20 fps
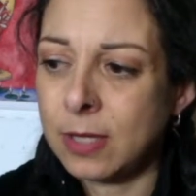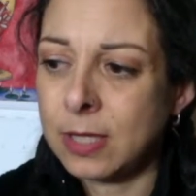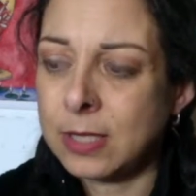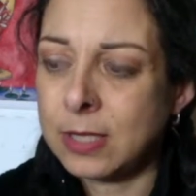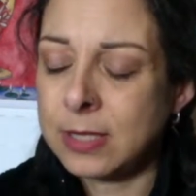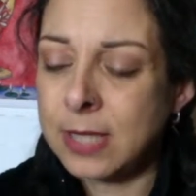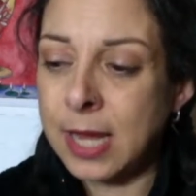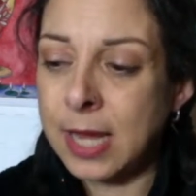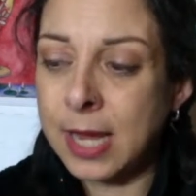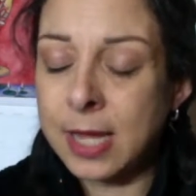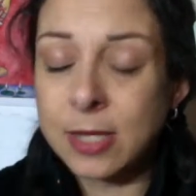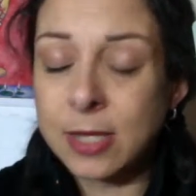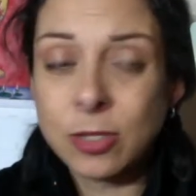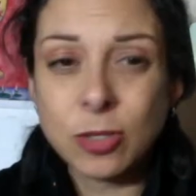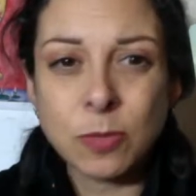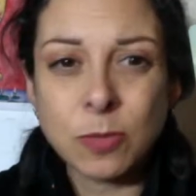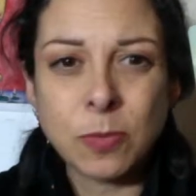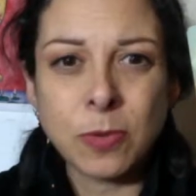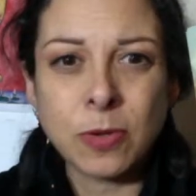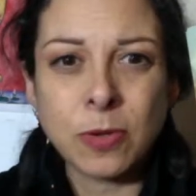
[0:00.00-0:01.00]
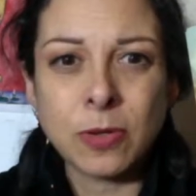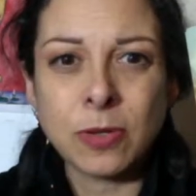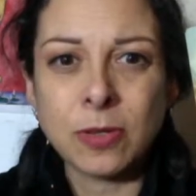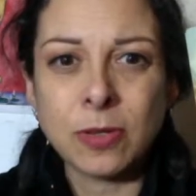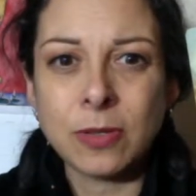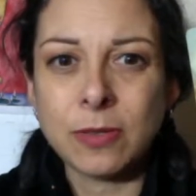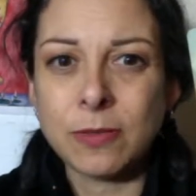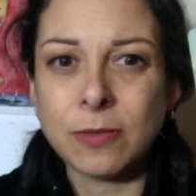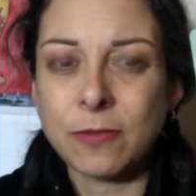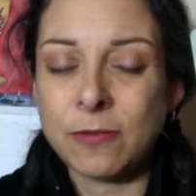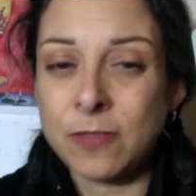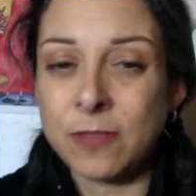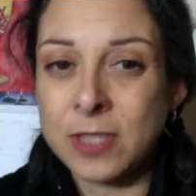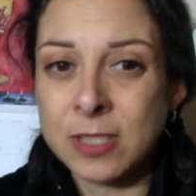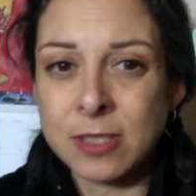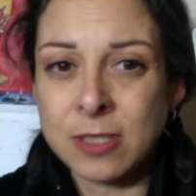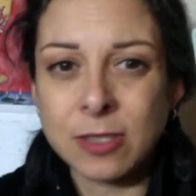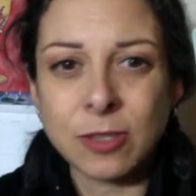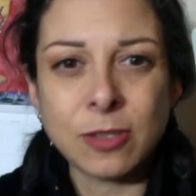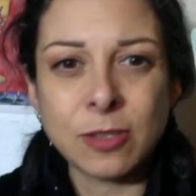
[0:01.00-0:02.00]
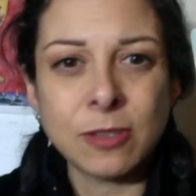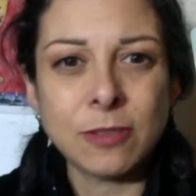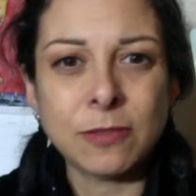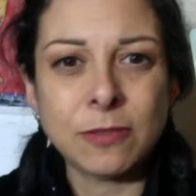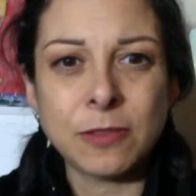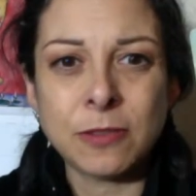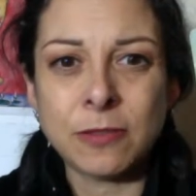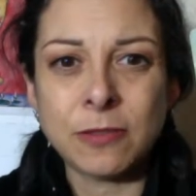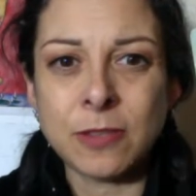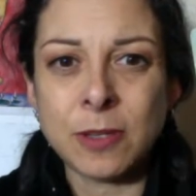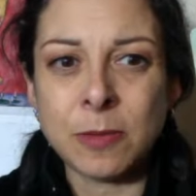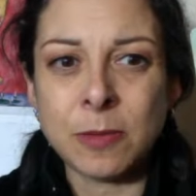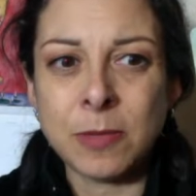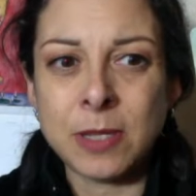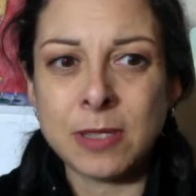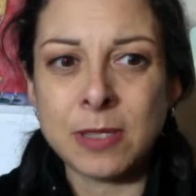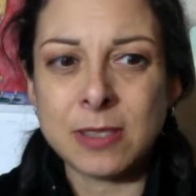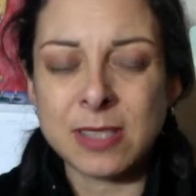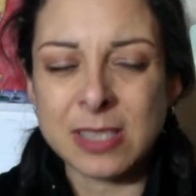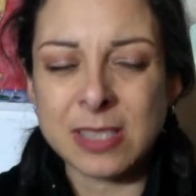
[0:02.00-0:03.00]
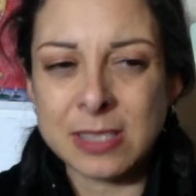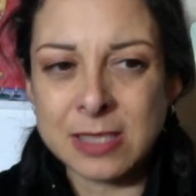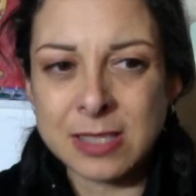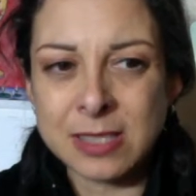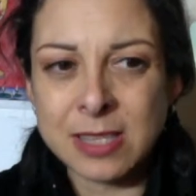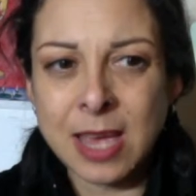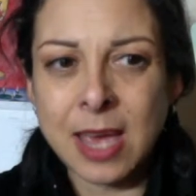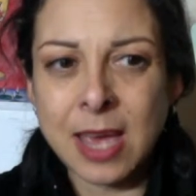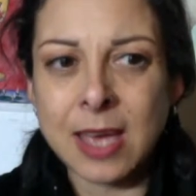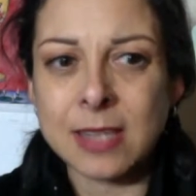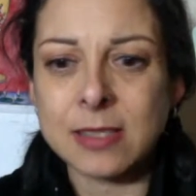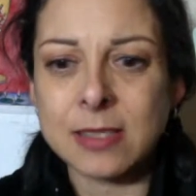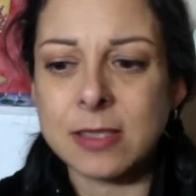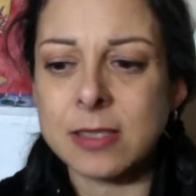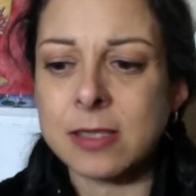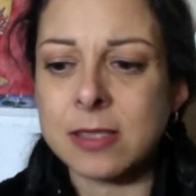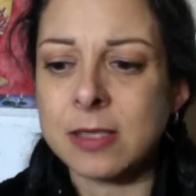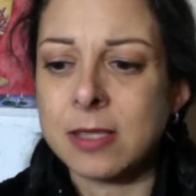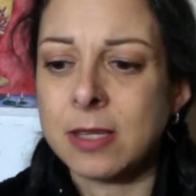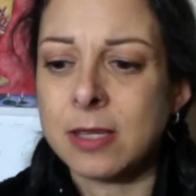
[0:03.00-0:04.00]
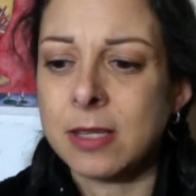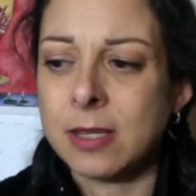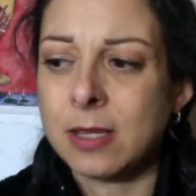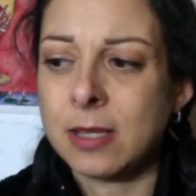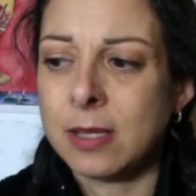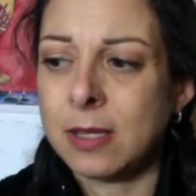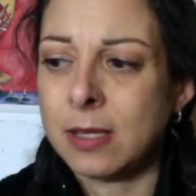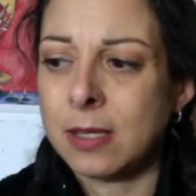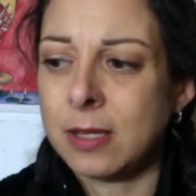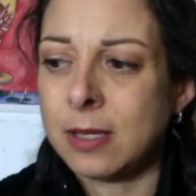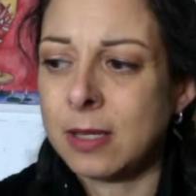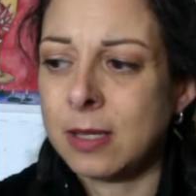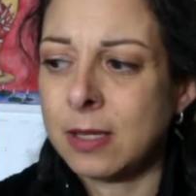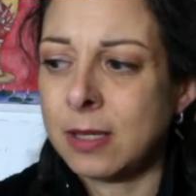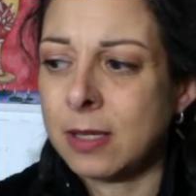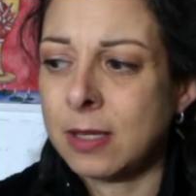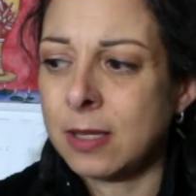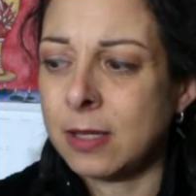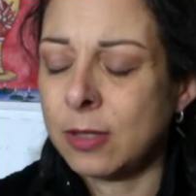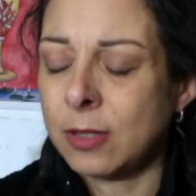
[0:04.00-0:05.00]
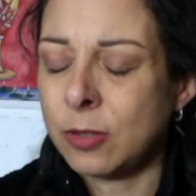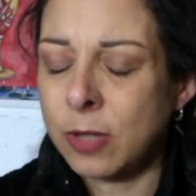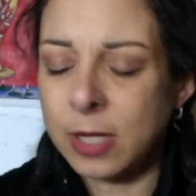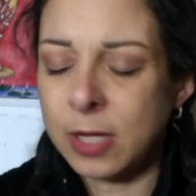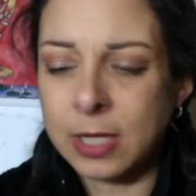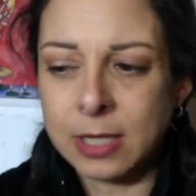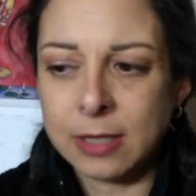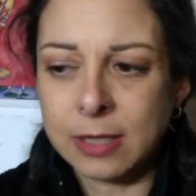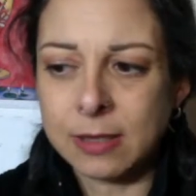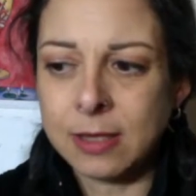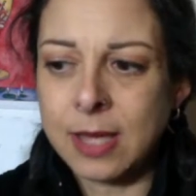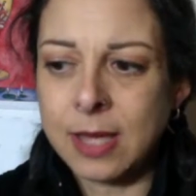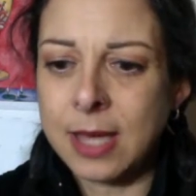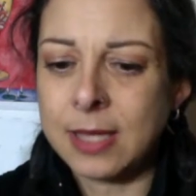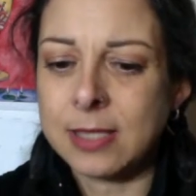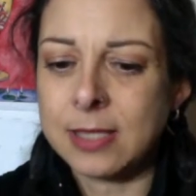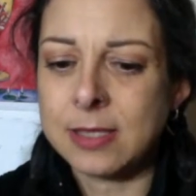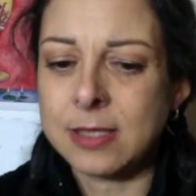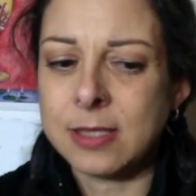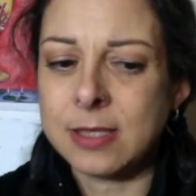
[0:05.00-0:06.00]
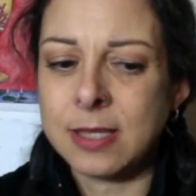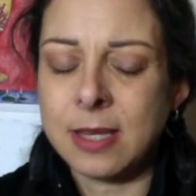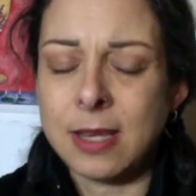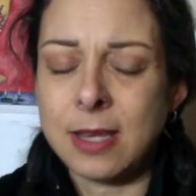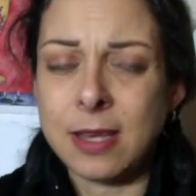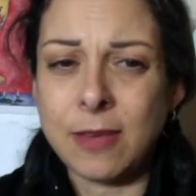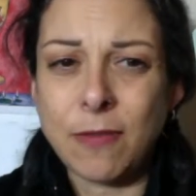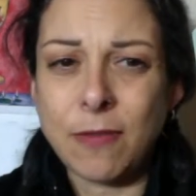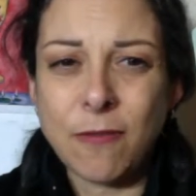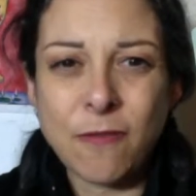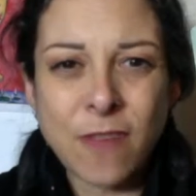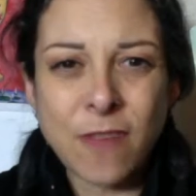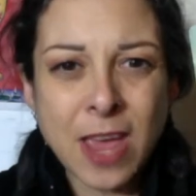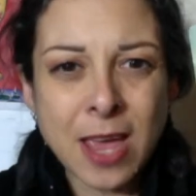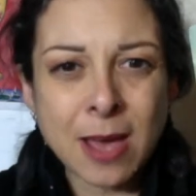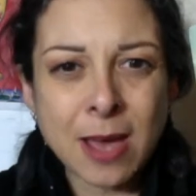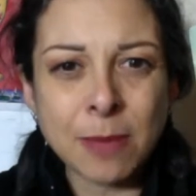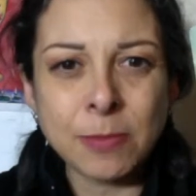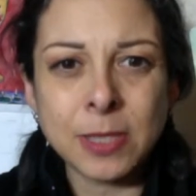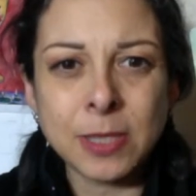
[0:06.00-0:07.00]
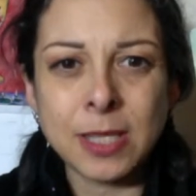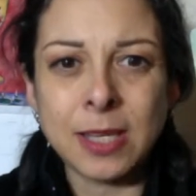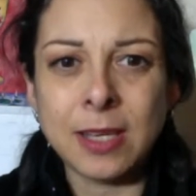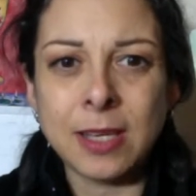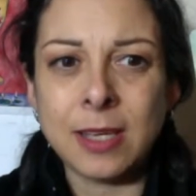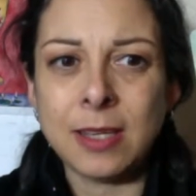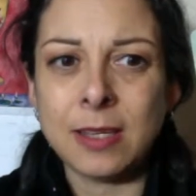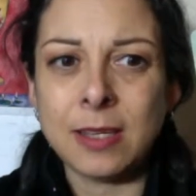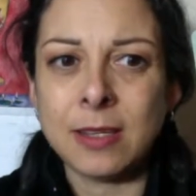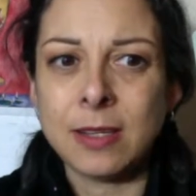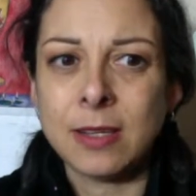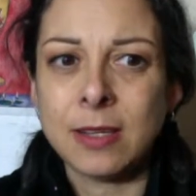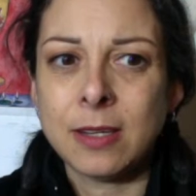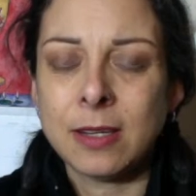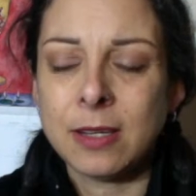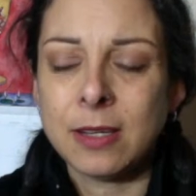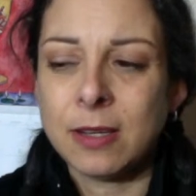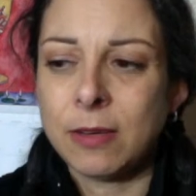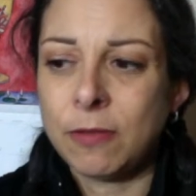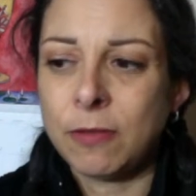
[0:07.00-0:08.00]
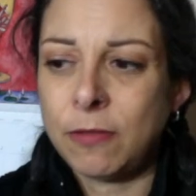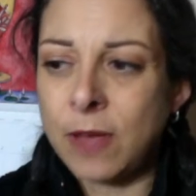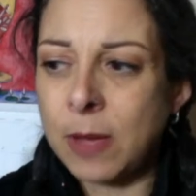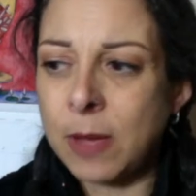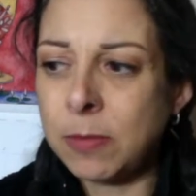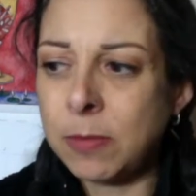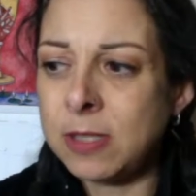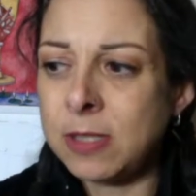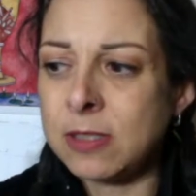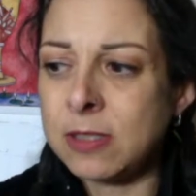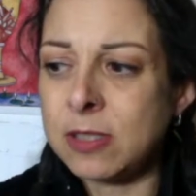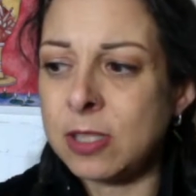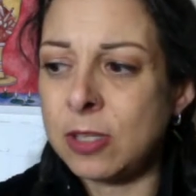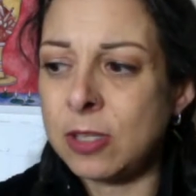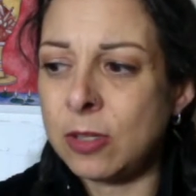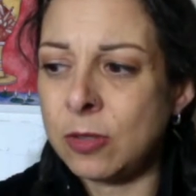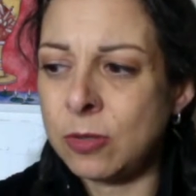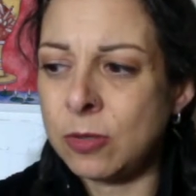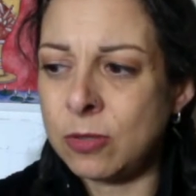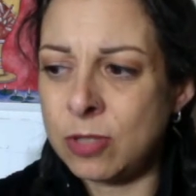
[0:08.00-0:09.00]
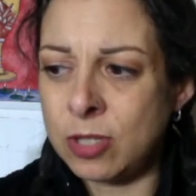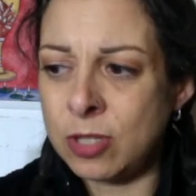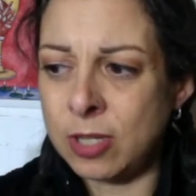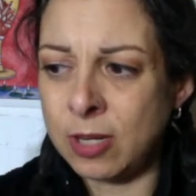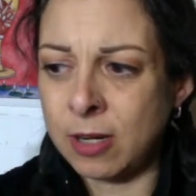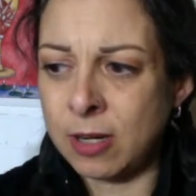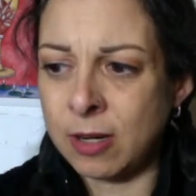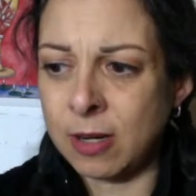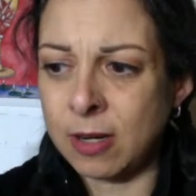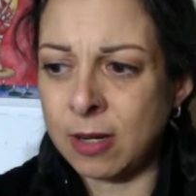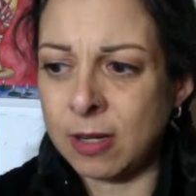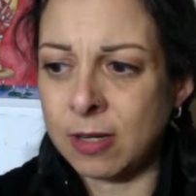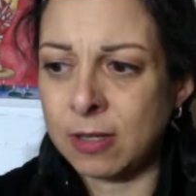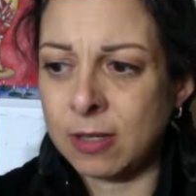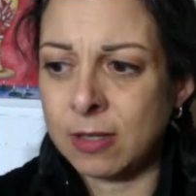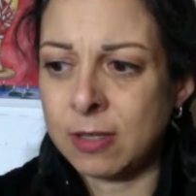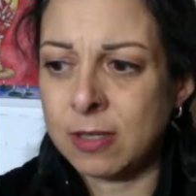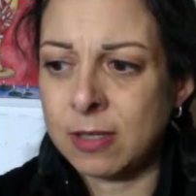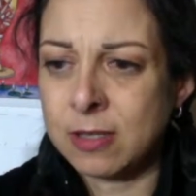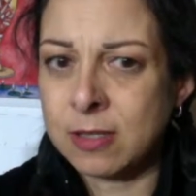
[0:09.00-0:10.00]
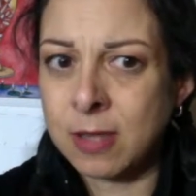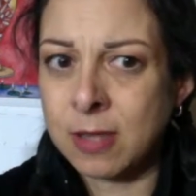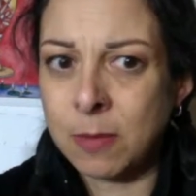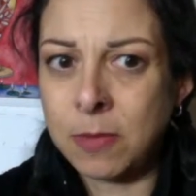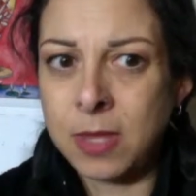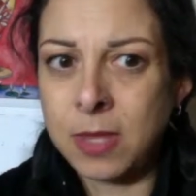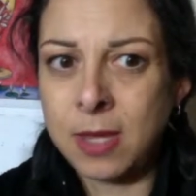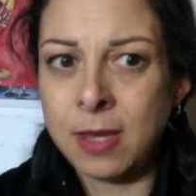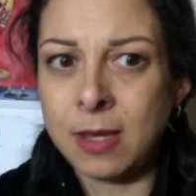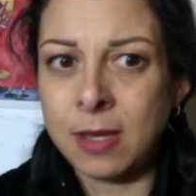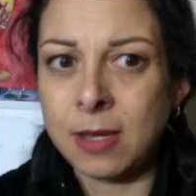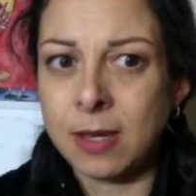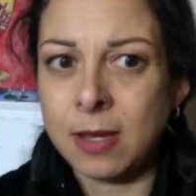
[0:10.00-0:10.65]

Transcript: tangible physical fulfillment, success, creating a legacy, family. Family is huge here. Something,